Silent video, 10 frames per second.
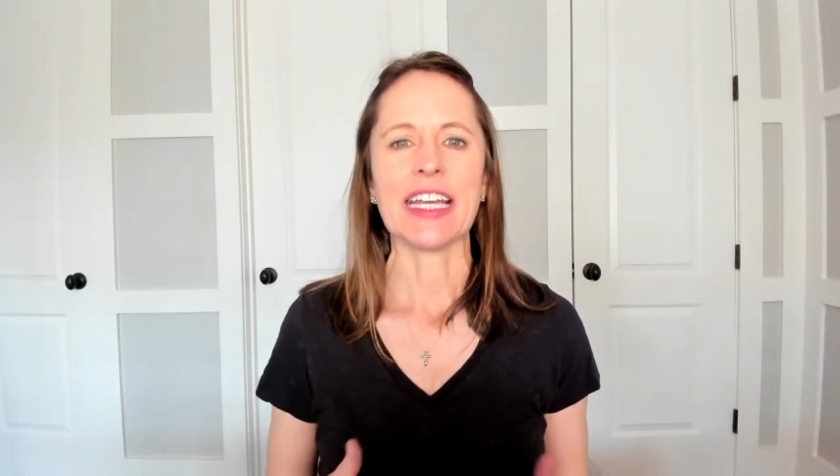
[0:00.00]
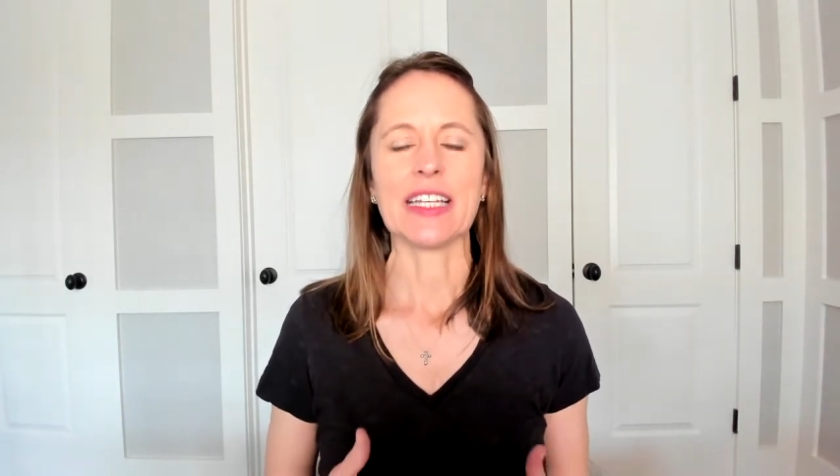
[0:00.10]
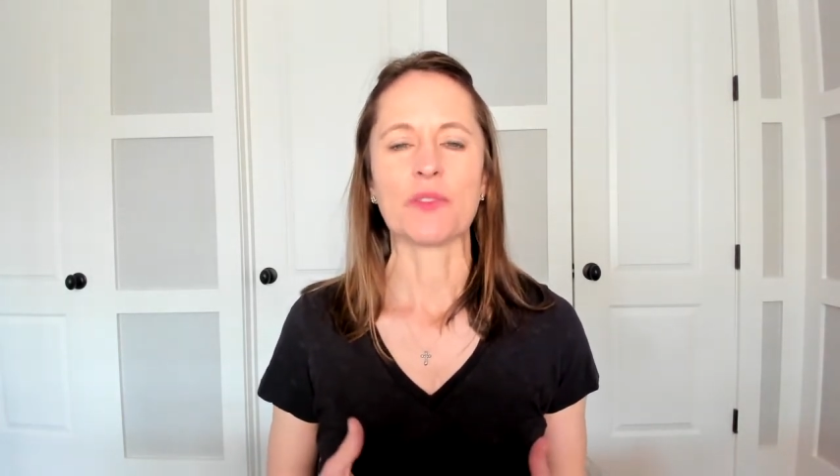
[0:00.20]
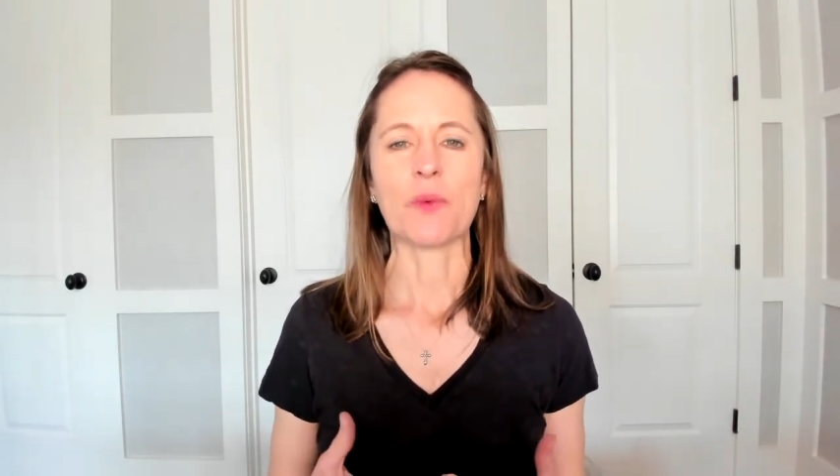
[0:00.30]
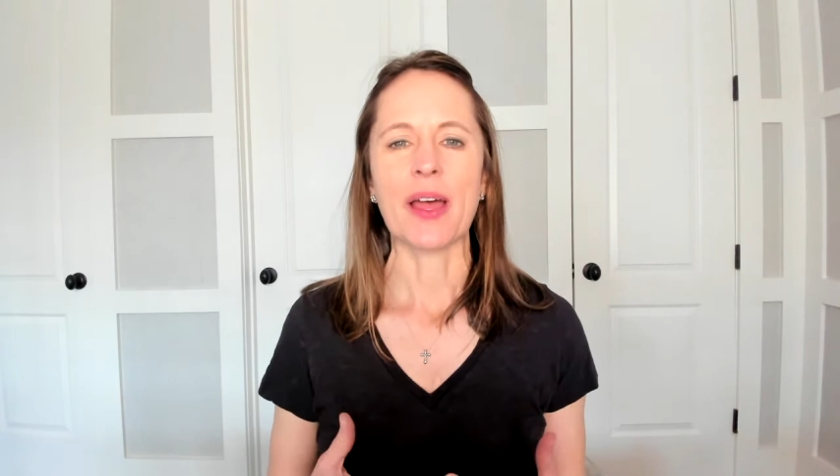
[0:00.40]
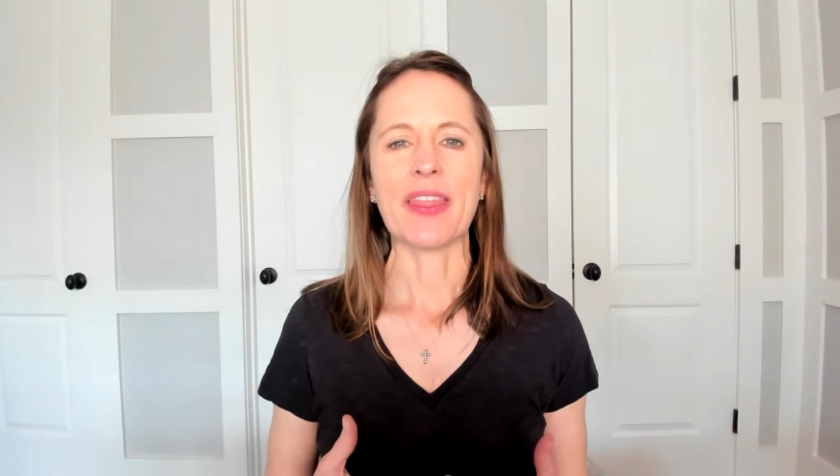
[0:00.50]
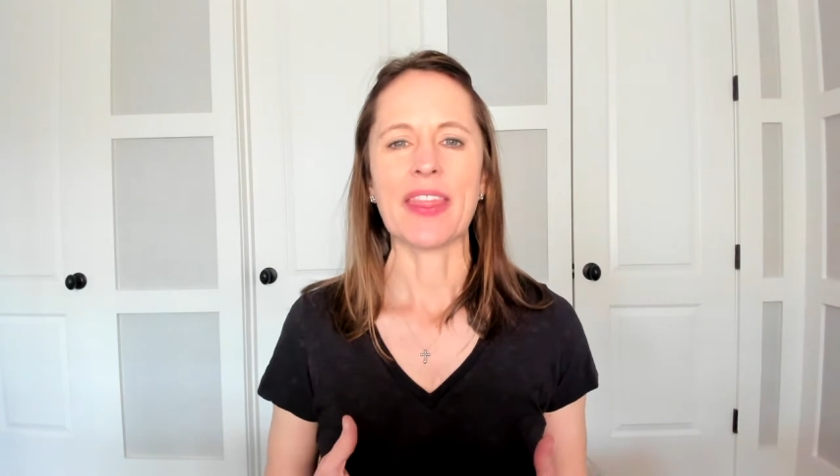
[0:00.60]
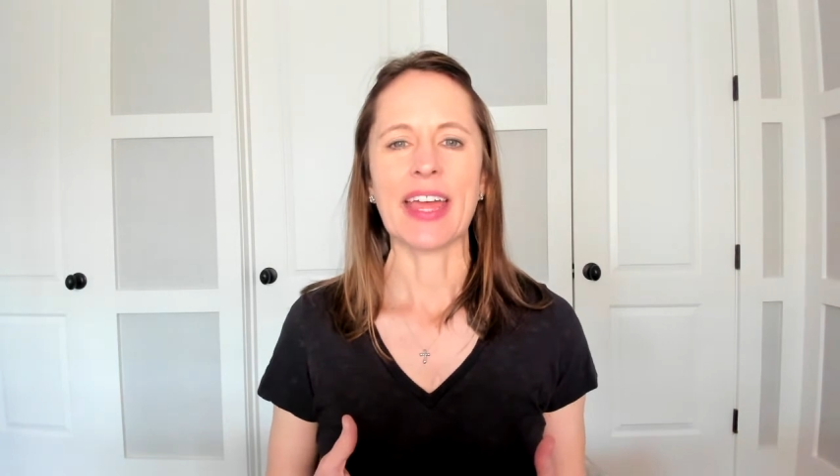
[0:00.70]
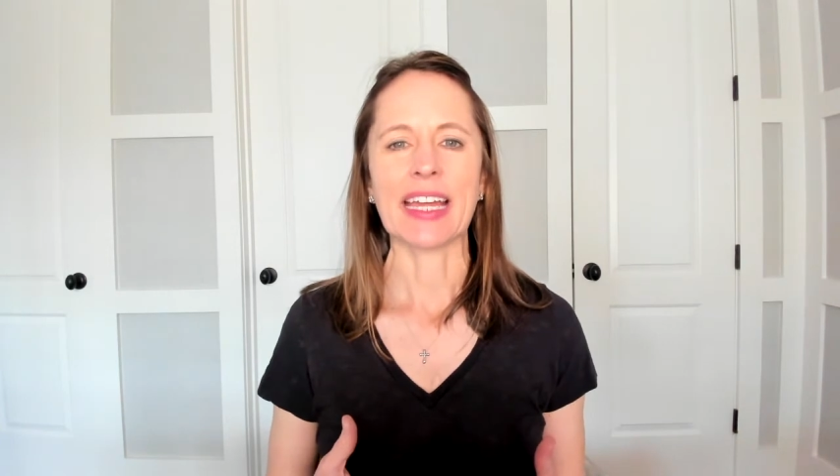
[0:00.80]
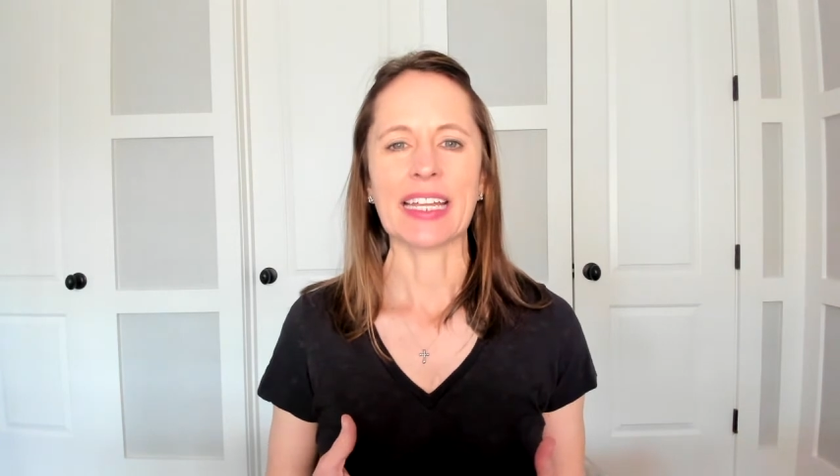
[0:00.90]
is one
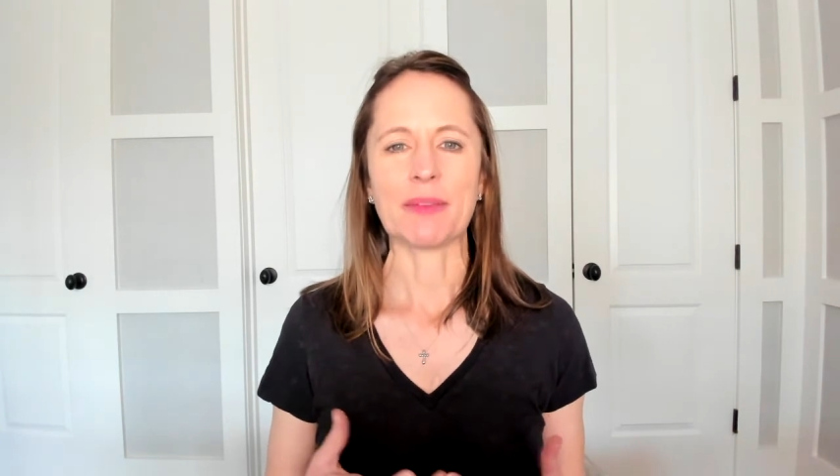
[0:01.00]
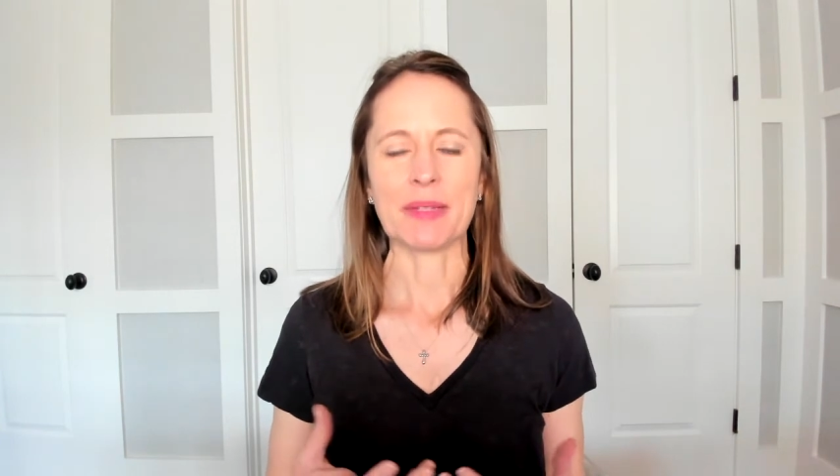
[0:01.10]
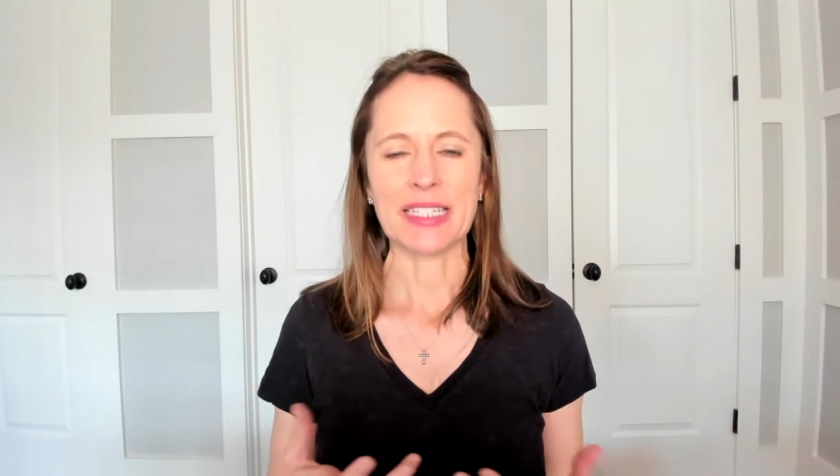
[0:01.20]
that can be